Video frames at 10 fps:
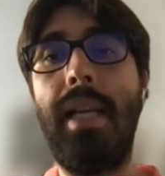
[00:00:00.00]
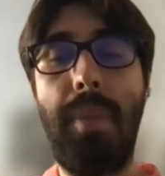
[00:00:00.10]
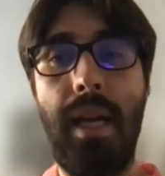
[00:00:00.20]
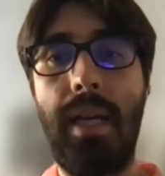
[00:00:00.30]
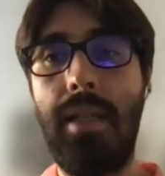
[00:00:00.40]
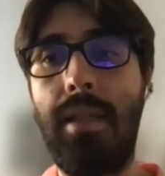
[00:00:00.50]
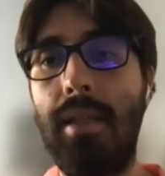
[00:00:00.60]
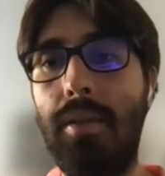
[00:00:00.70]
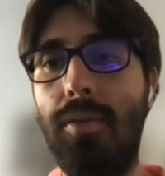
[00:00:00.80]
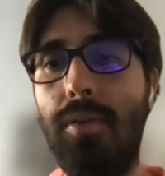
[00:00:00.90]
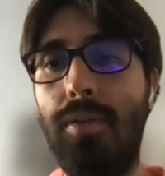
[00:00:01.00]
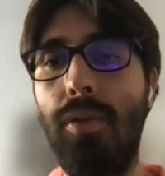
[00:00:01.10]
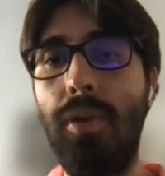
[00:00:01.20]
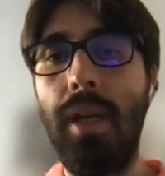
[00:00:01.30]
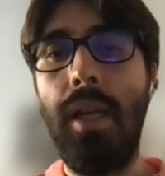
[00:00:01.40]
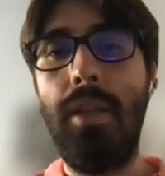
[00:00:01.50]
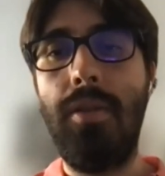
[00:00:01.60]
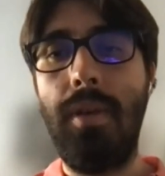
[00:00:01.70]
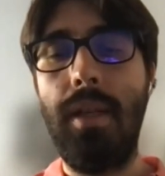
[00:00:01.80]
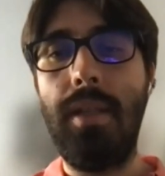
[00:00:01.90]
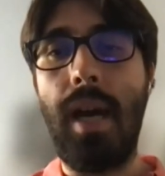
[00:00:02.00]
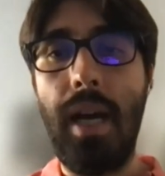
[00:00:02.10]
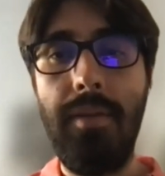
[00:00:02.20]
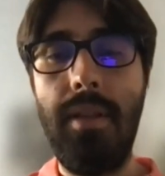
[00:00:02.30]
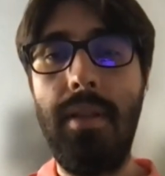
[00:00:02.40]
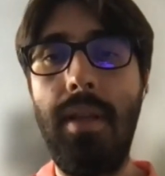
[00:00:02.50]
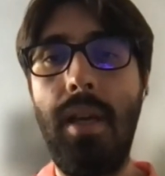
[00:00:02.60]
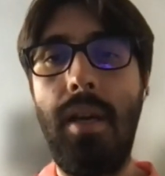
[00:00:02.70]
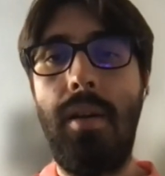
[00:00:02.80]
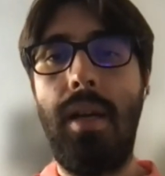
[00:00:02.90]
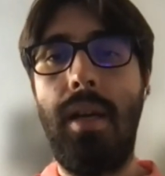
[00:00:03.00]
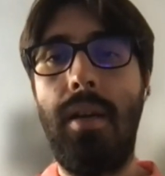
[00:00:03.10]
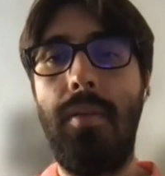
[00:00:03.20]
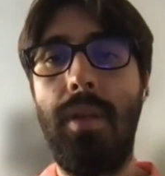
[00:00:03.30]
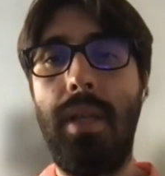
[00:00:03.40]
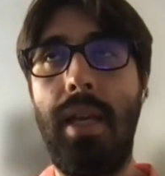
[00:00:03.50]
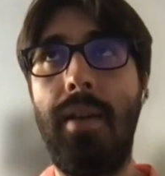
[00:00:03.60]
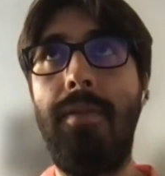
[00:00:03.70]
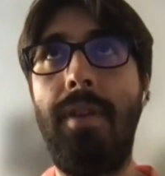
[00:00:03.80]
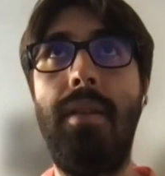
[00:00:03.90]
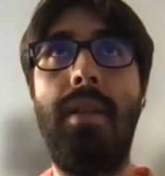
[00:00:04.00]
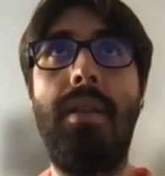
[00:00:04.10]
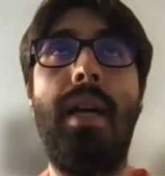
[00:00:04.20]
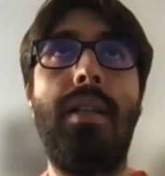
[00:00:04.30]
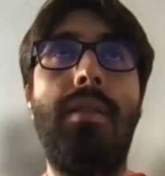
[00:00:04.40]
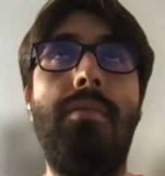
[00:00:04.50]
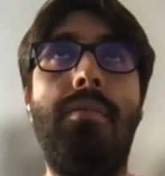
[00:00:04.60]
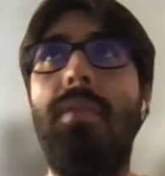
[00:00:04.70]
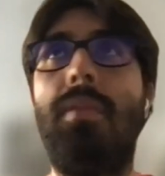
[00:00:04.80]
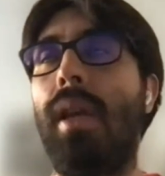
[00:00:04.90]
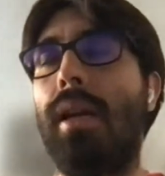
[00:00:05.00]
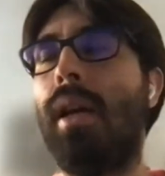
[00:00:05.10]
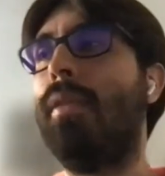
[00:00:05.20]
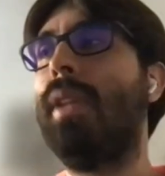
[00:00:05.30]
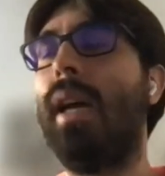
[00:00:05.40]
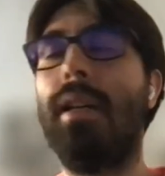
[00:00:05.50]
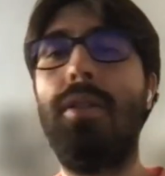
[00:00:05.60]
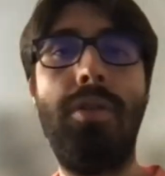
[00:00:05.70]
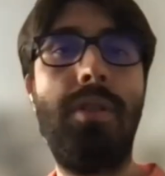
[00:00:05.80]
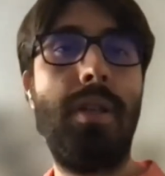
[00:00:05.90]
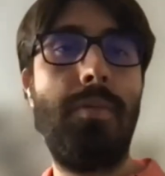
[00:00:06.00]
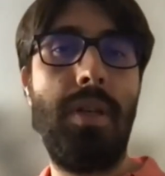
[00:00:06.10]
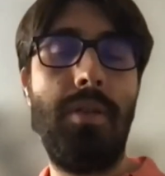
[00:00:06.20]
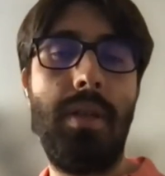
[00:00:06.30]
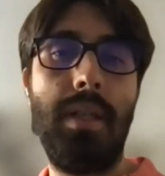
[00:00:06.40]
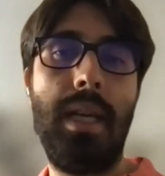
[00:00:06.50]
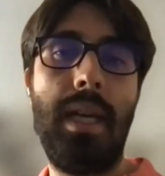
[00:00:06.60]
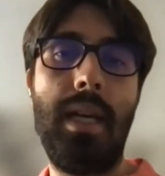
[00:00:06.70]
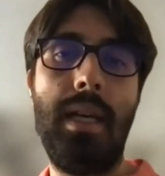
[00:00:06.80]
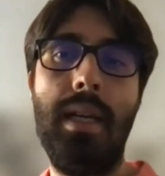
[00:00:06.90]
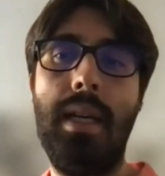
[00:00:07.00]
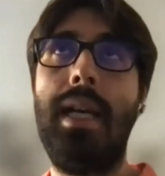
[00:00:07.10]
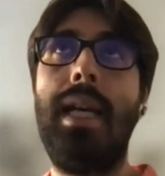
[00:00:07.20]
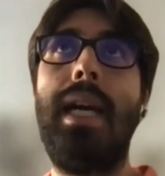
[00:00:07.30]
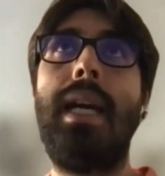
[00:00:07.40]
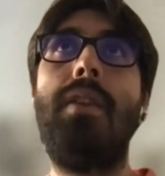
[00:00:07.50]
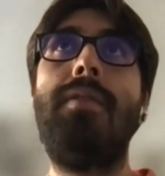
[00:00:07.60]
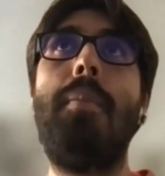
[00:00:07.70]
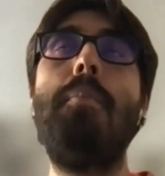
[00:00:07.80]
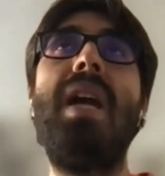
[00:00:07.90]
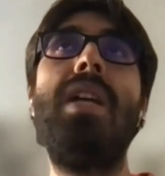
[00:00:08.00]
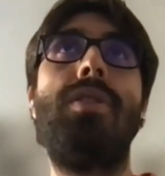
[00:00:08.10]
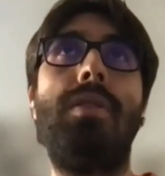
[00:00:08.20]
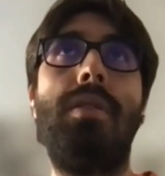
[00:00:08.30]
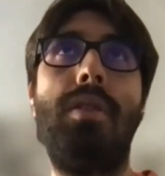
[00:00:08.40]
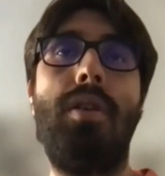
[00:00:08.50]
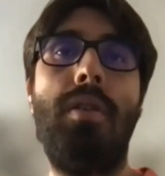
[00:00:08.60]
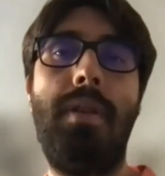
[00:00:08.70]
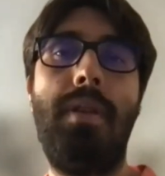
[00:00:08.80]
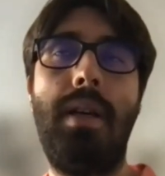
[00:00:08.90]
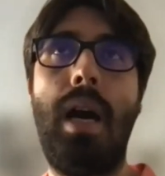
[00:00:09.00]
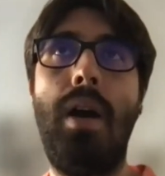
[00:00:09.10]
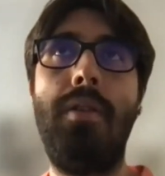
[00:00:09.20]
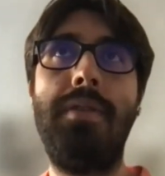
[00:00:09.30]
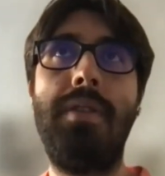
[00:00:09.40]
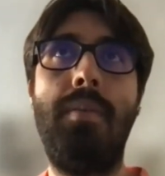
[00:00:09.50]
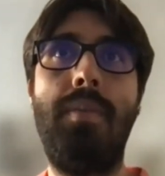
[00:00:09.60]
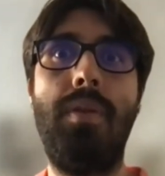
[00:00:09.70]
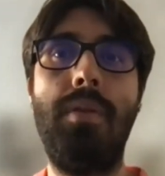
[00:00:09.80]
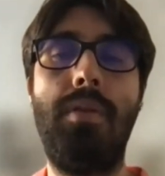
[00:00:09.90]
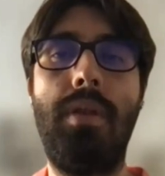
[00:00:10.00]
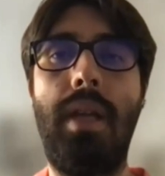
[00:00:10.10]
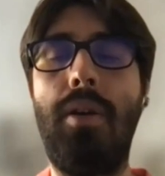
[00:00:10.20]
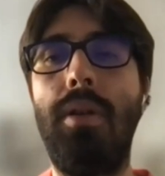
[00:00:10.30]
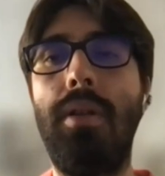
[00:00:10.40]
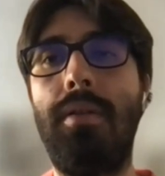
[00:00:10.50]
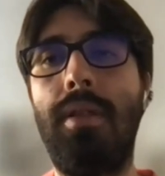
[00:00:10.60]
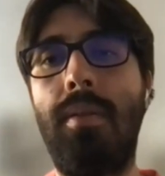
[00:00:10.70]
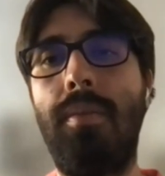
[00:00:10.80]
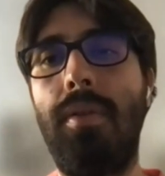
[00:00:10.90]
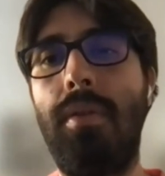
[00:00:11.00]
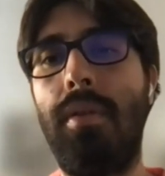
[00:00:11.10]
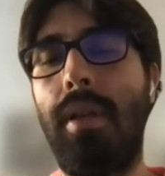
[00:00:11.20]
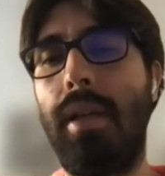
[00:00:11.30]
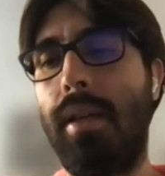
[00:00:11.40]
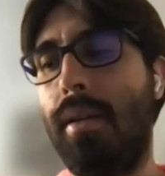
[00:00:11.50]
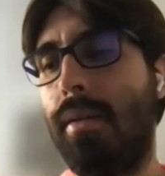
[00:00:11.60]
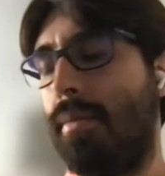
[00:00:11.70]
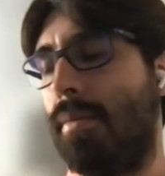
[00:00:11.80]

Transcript: a nice package to, to look into is Arviz, uh, where they have very yeah, kind of diagnostic, but you can get a, kind of a measure of a out of sample or like holdout sample uh,